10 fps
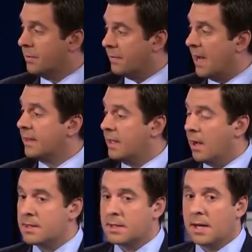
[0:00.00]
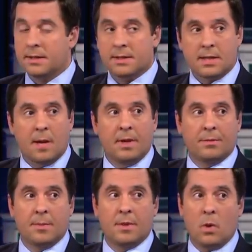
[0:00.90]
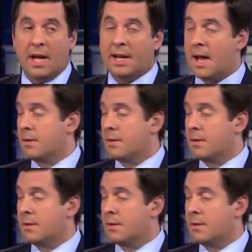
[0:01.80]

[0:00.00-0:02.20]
fight the onslaught that's coming from the White House.